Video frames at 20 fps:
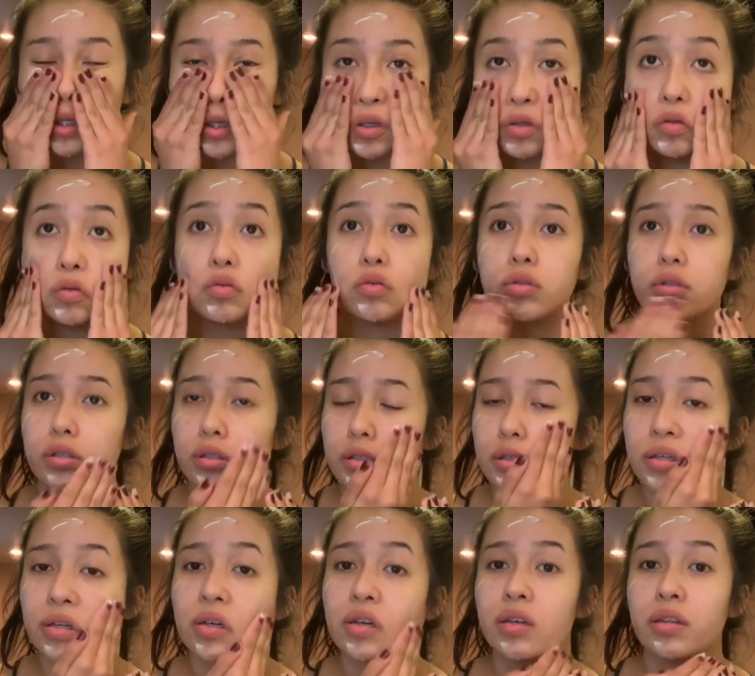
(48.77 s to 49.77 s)

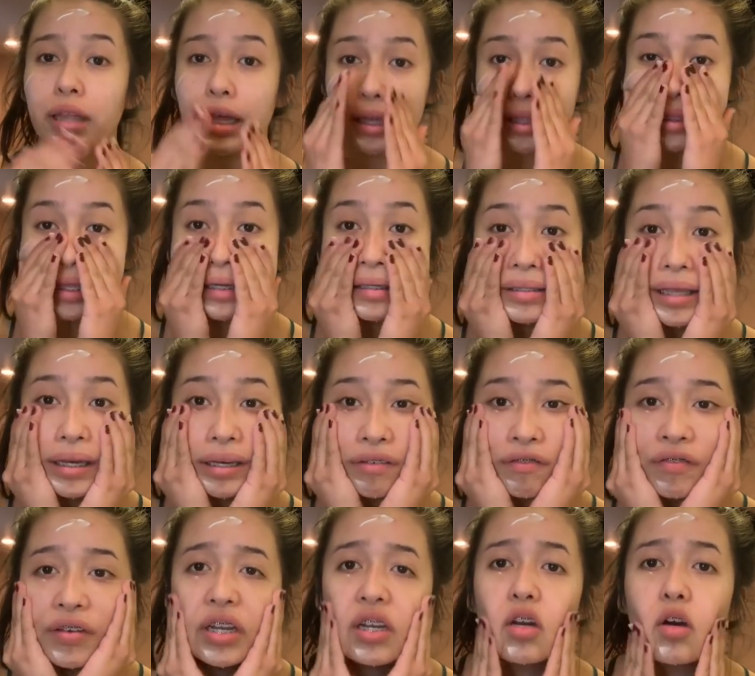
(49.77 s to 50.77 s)
use like things like
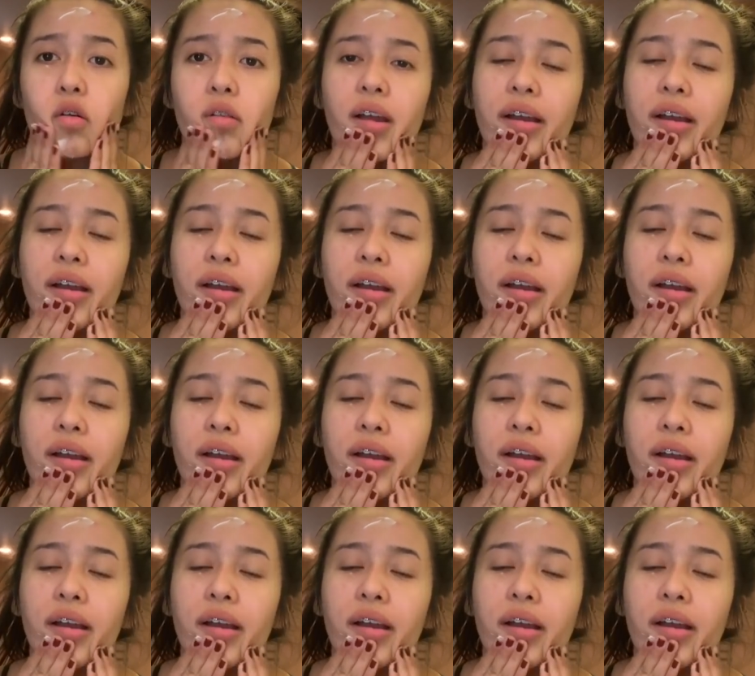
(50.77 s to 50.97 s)
Aveeno.